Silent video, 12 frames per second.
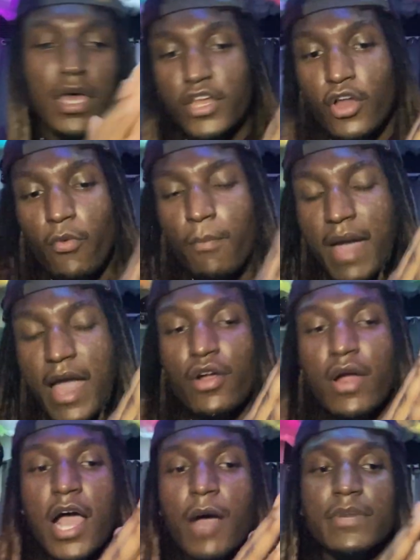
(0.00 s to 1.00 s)
No matter
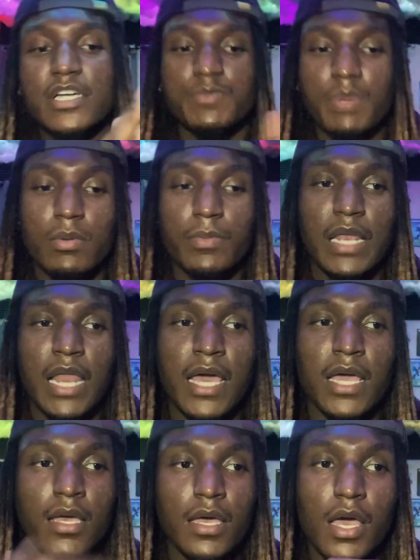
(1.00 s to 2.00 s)
how much people be like,